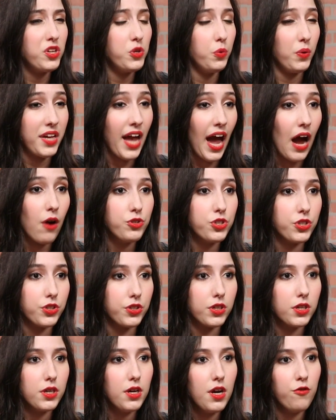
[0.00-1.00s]
what you
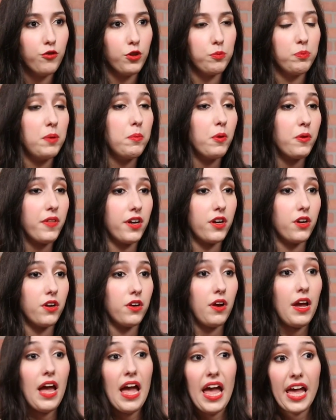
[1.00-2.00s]
encounter from people that
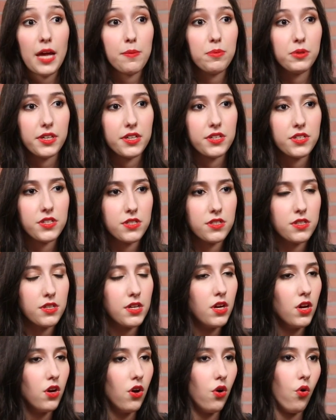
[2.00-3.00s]
are ableist
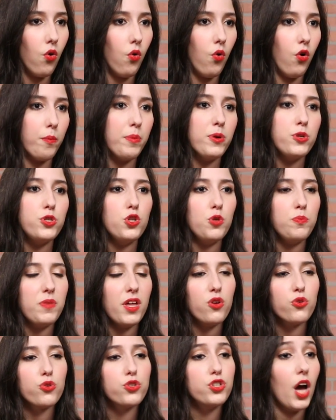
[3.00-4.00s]
or presume
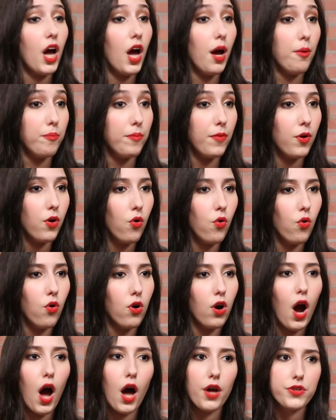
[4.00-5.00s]
that you're dumb
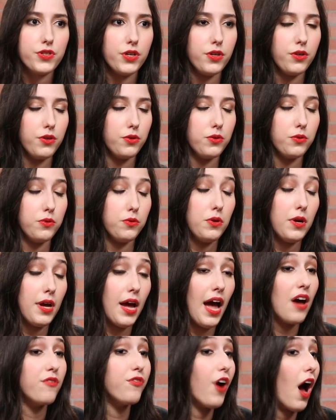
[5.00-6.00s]
or also
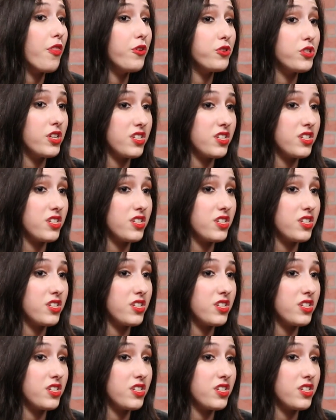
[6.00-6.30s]
have other